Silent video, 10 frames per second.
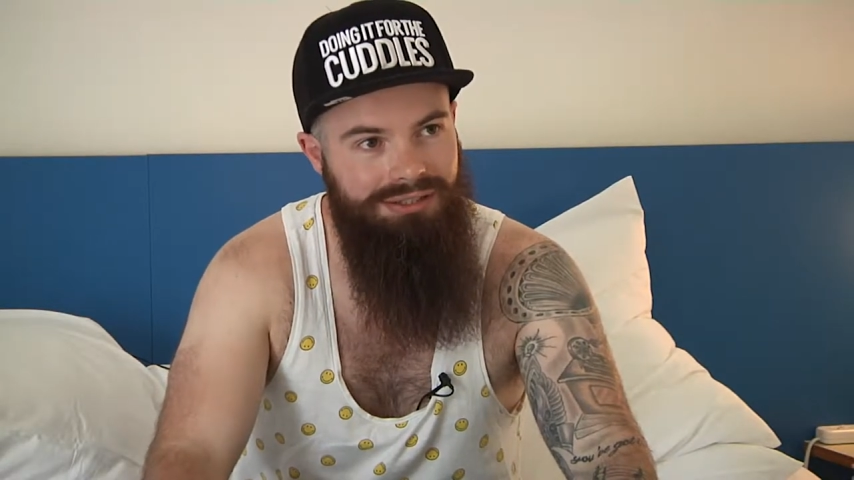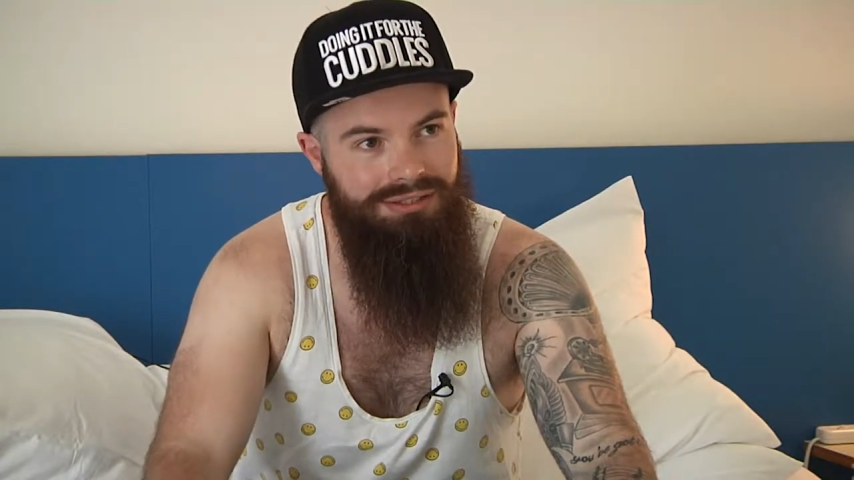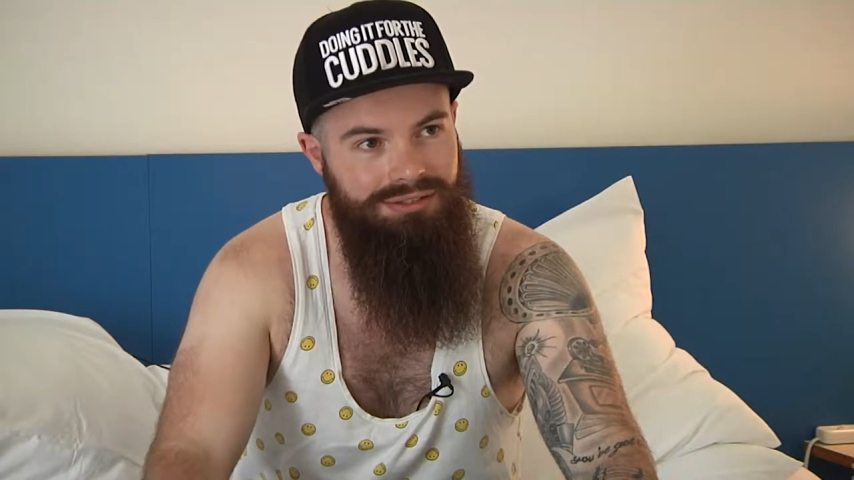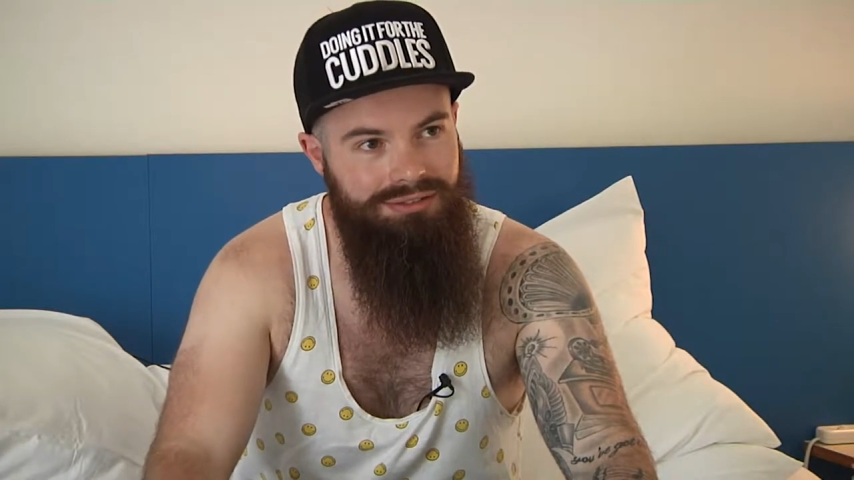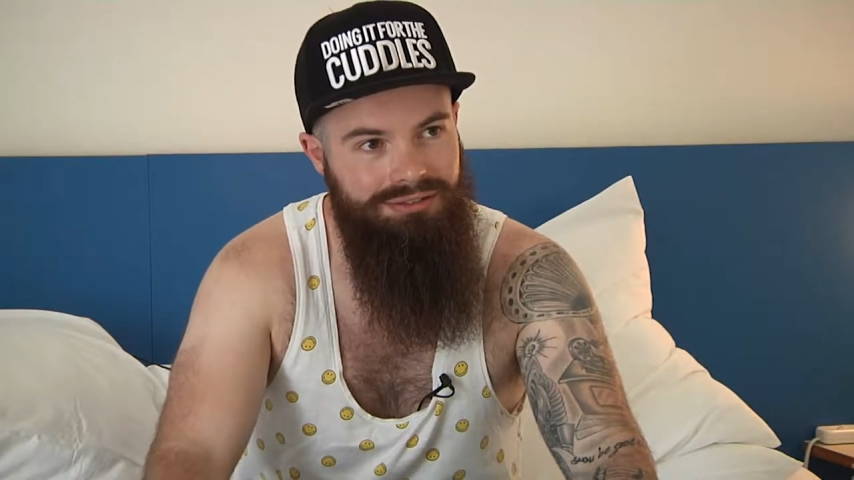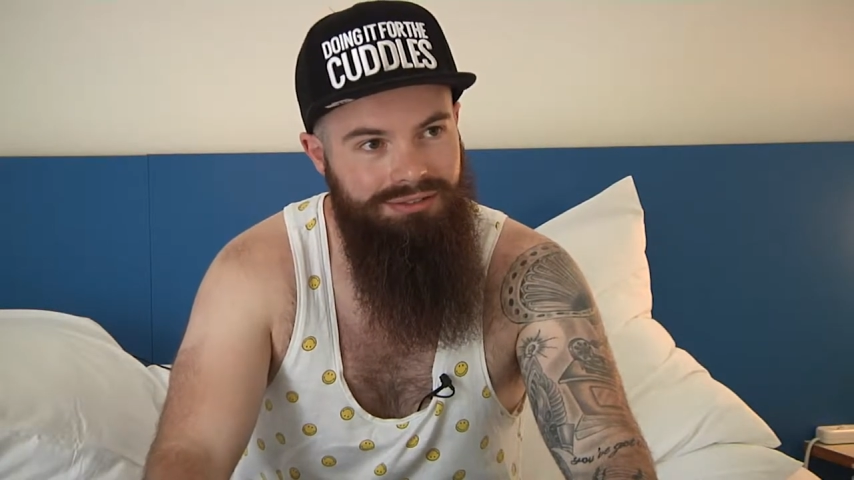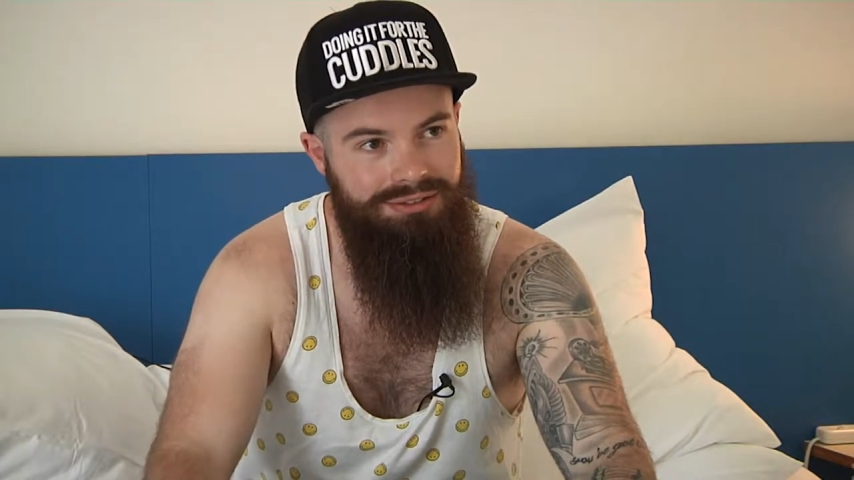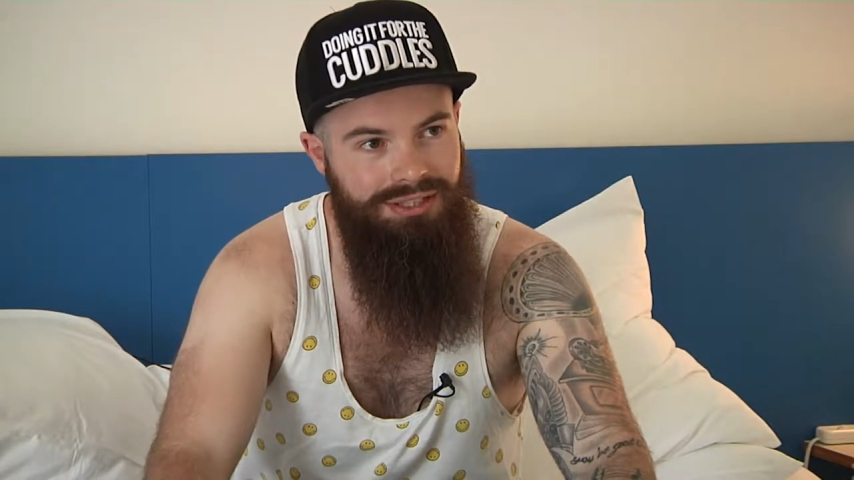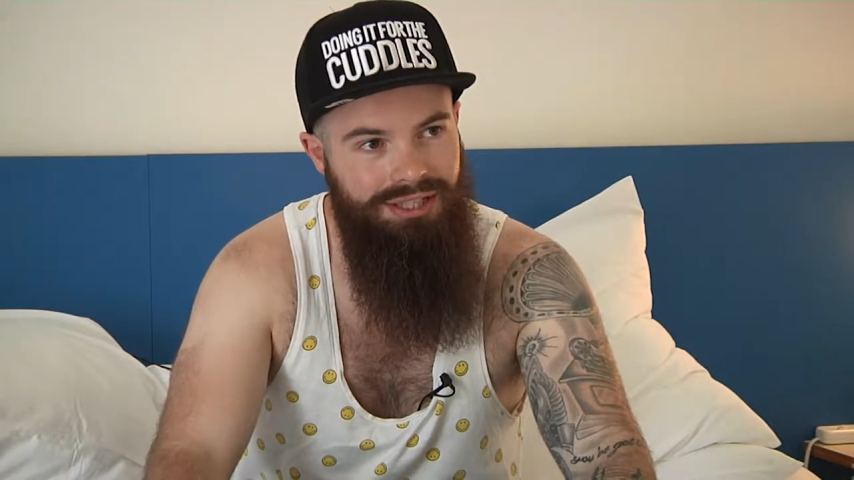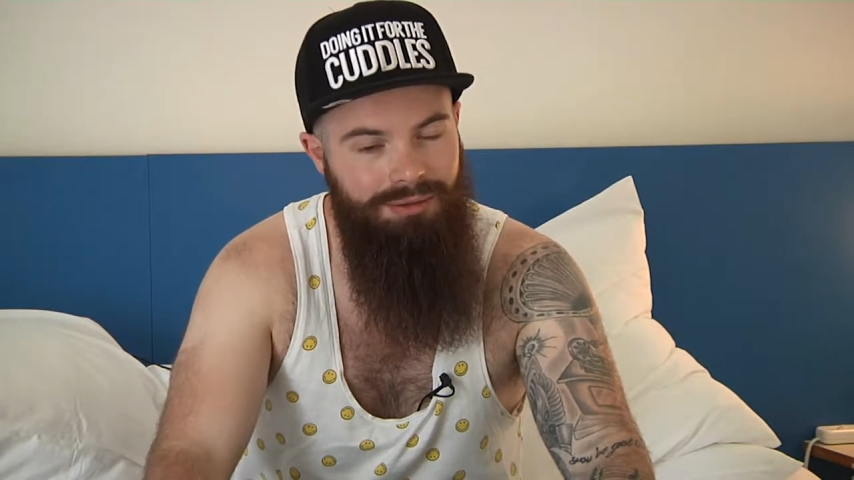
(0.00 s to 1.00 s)

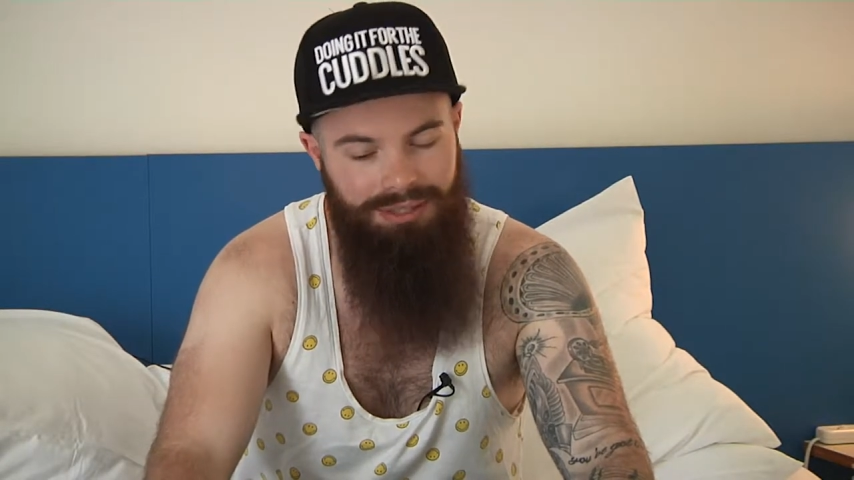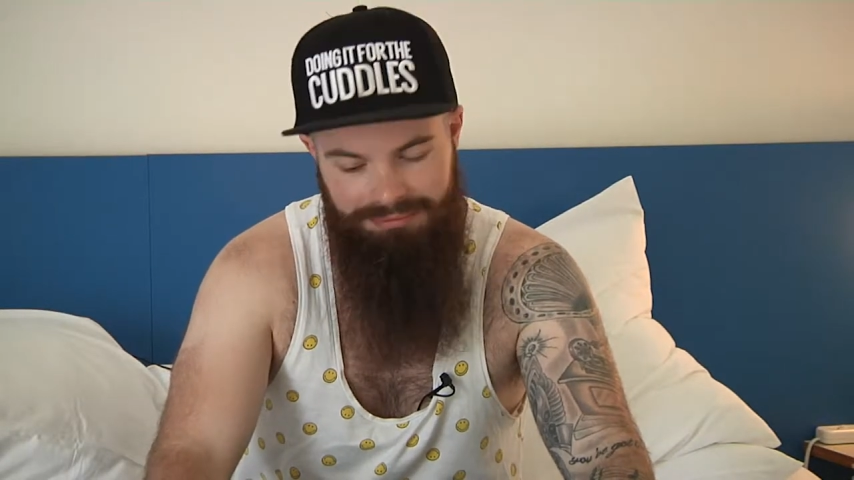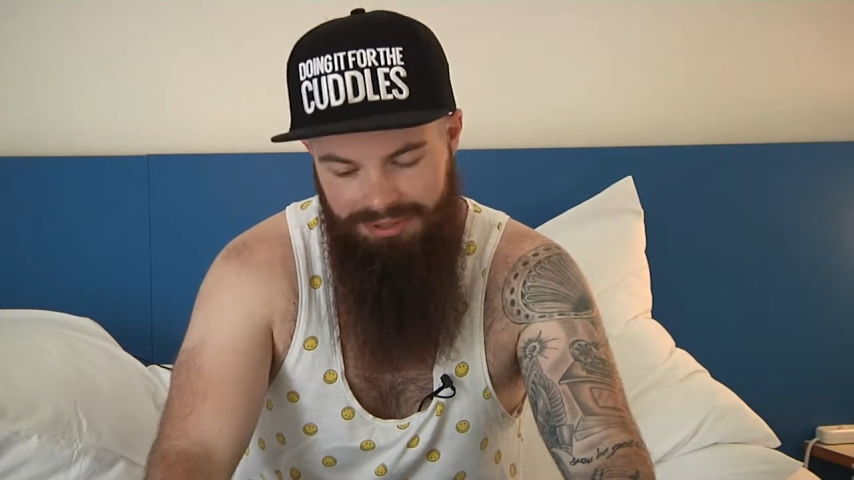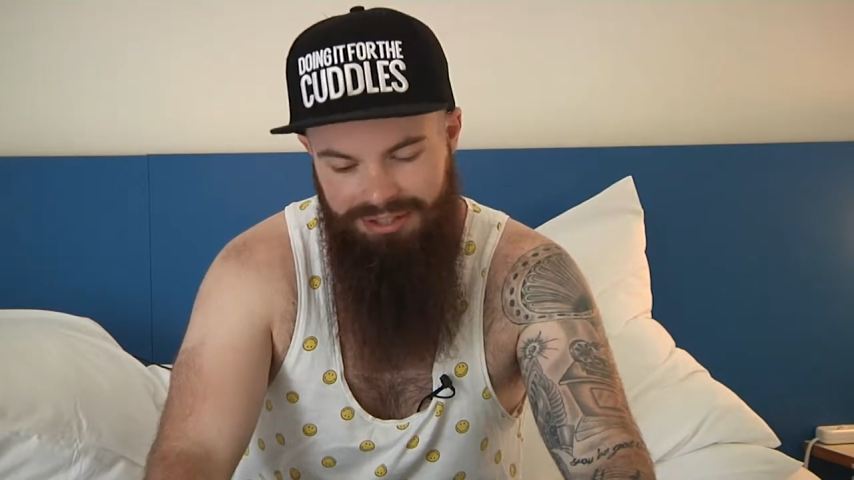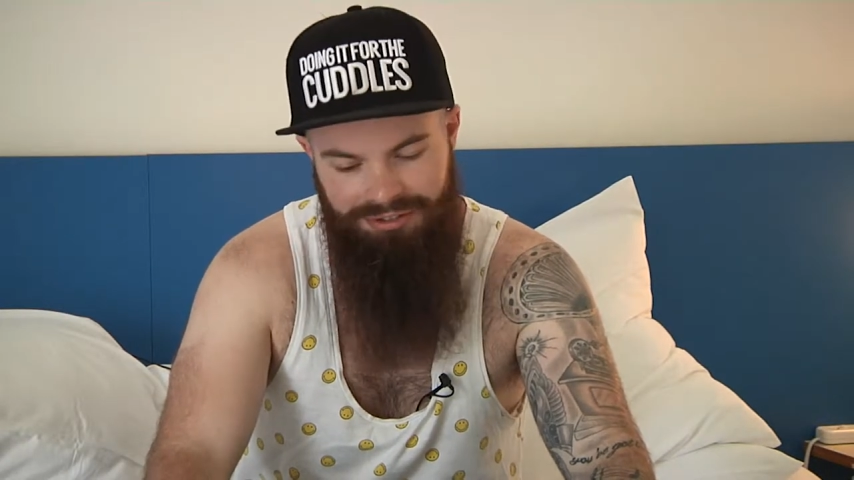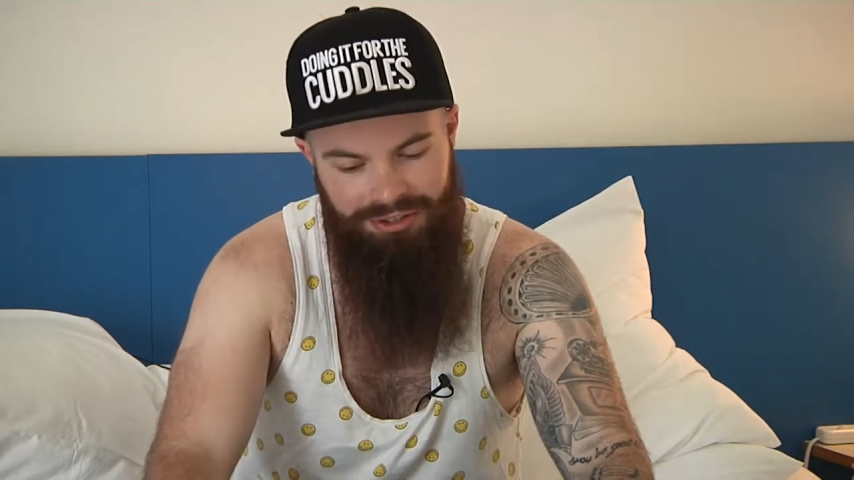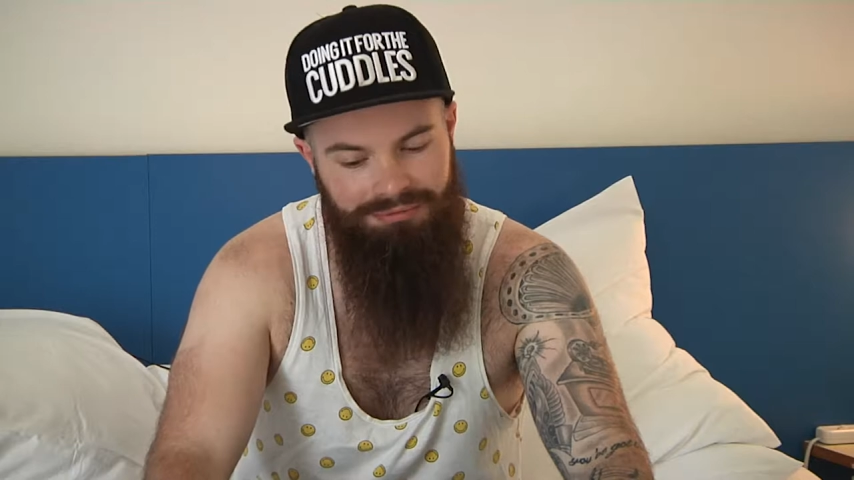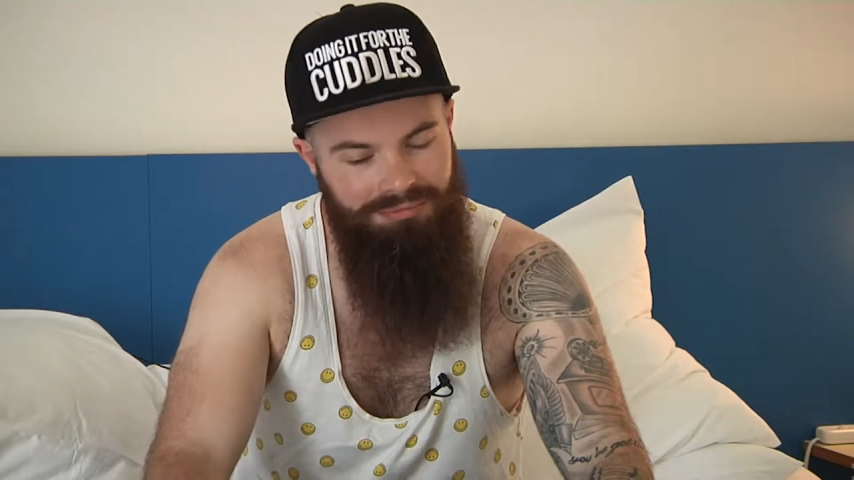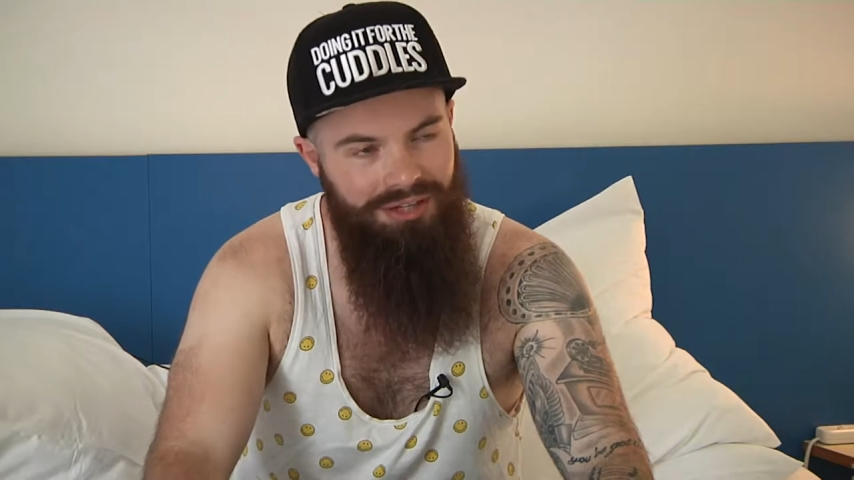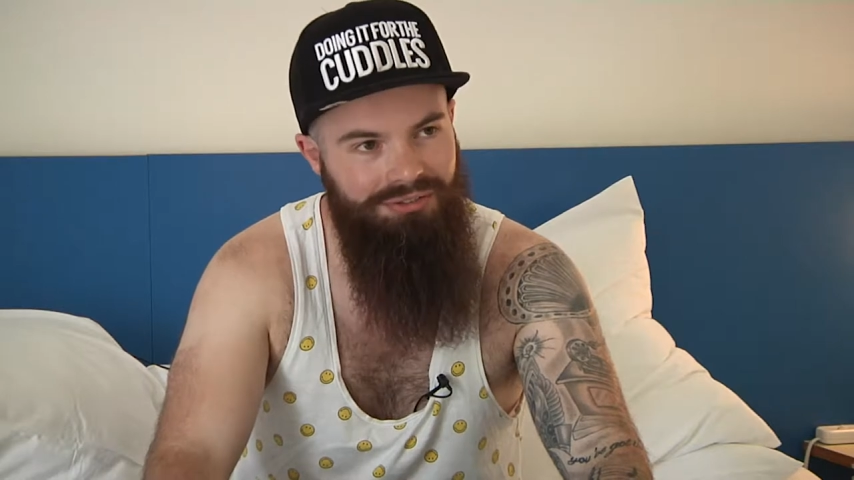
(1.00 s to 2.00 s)
So yeah, man, things are good.
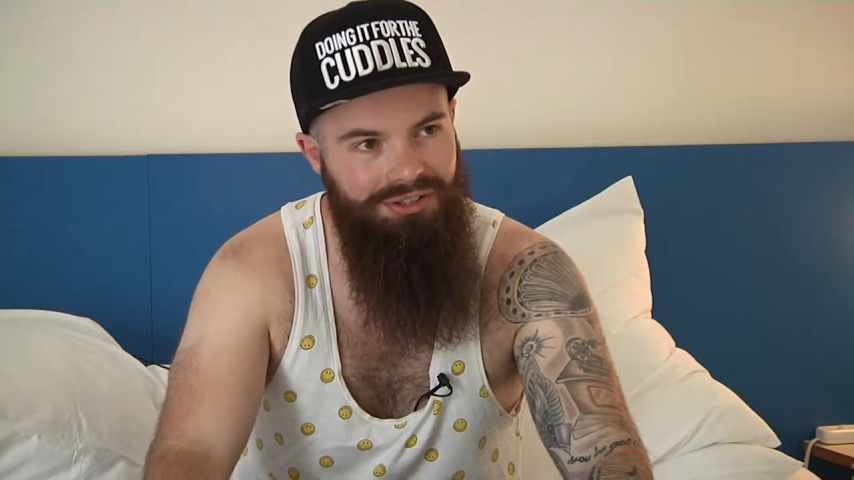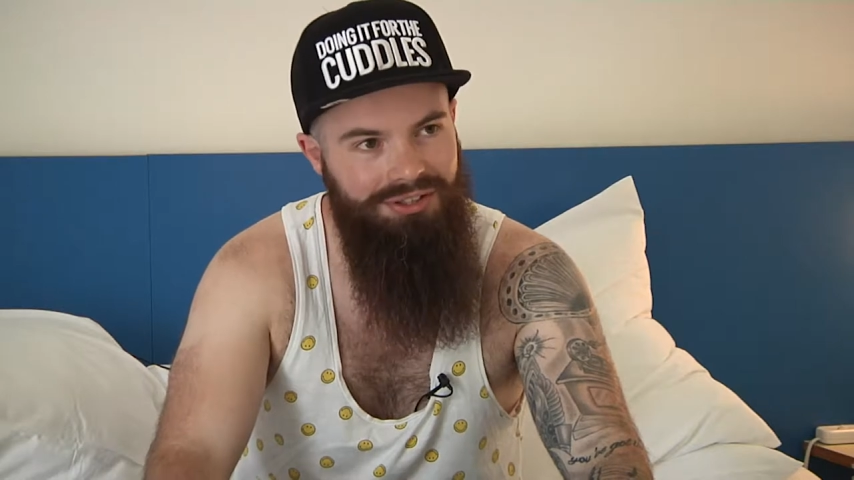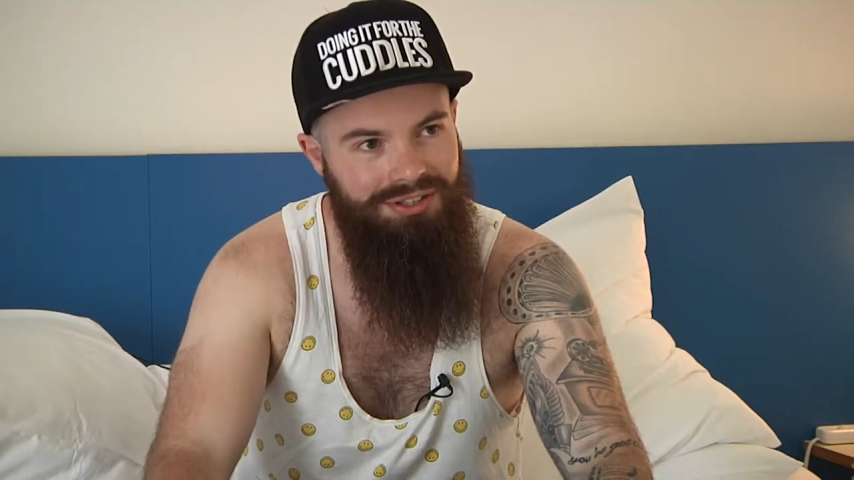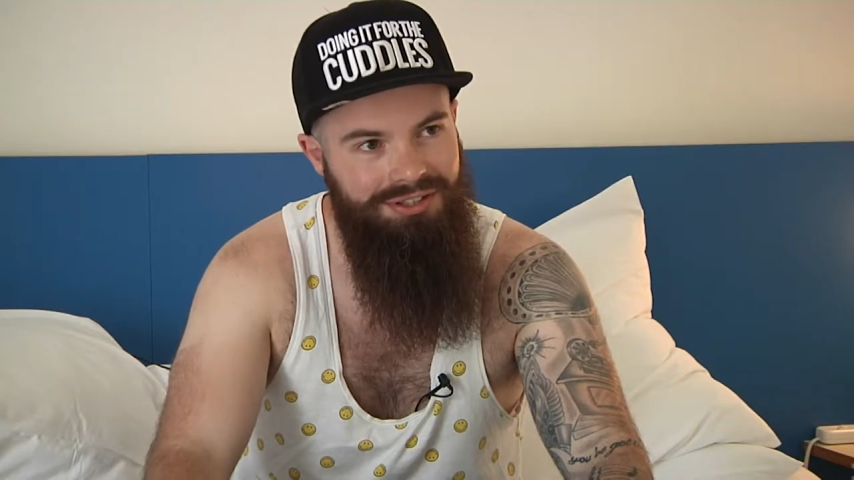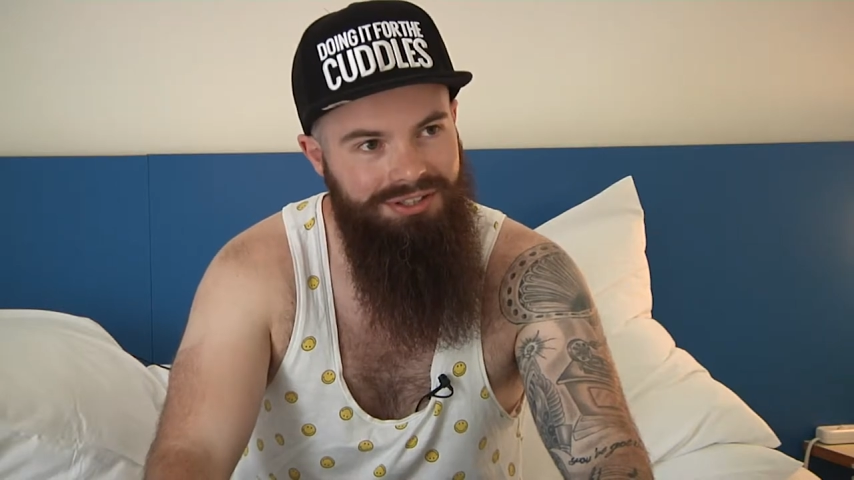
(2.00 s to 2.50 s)
Life's good.